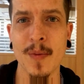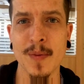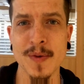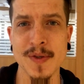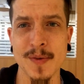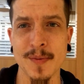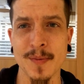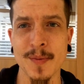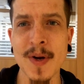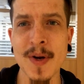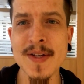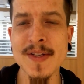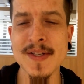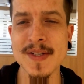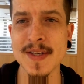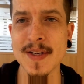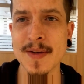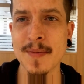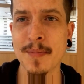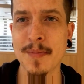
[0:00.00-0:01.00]
was
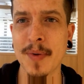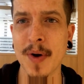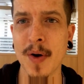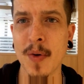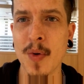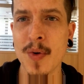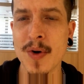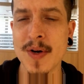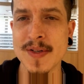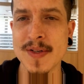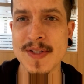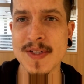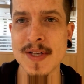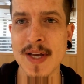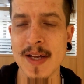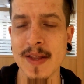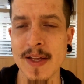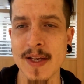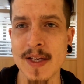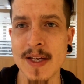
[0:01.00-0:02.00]
arrested, but quoted as
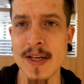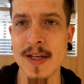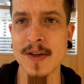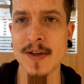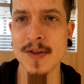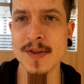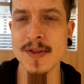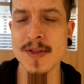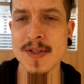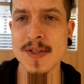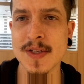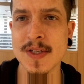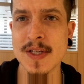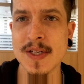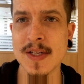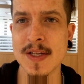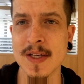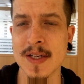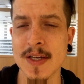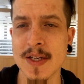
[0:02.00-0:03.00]
saying that he couldn't
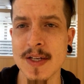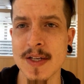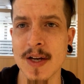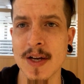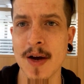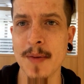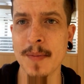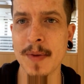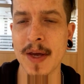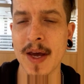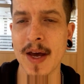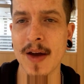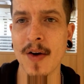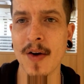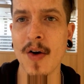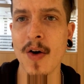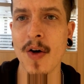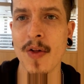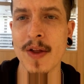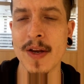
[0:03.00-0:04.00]
see the kid coming at
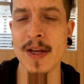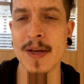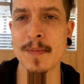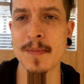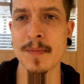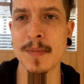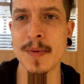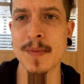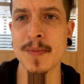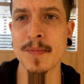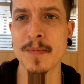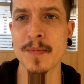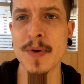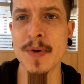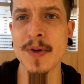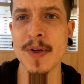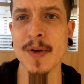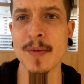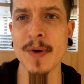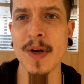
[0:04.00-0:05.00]
all, that he
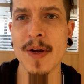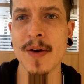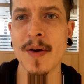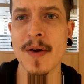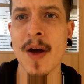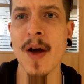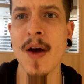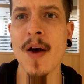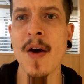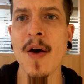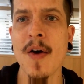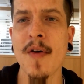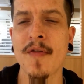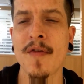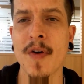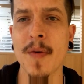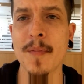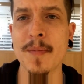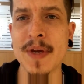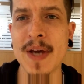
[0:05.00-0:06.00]
merely ran
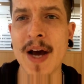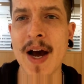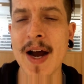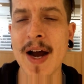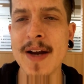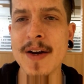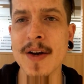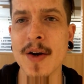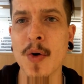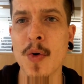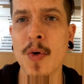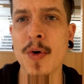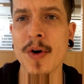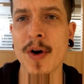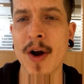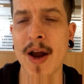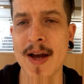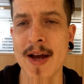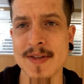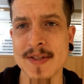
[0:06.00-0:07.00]
from behind a
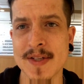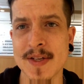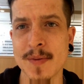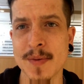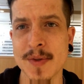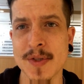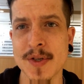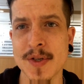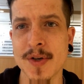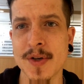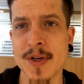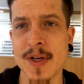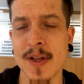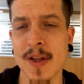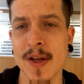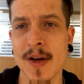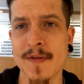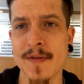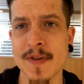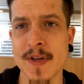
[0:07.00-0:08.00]
corner as he was turning
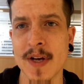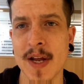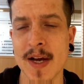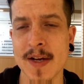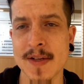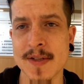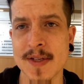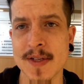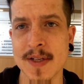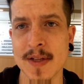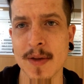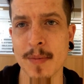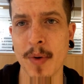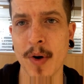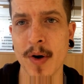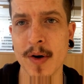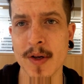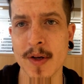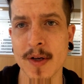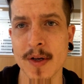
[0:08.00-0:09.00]
left and exiting the
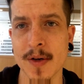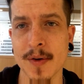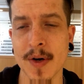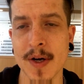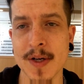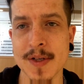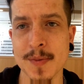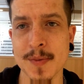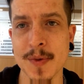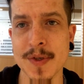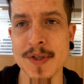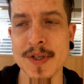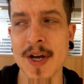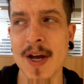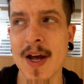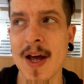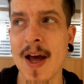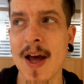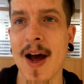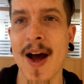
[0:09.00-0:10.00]
parking garage, which
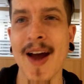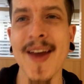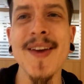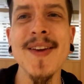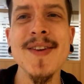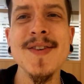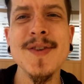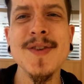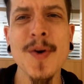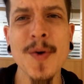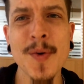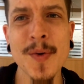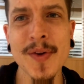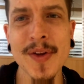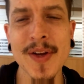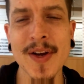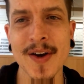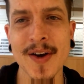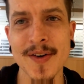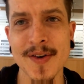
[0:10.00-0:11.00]
I can
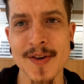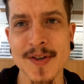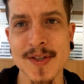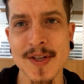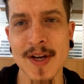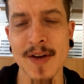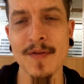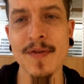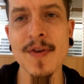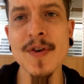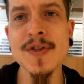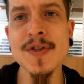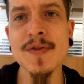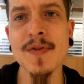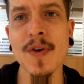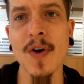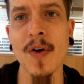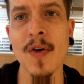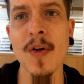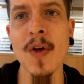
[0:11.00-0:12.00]
totally understand. First of
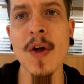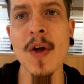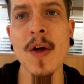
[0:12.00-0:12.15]
all,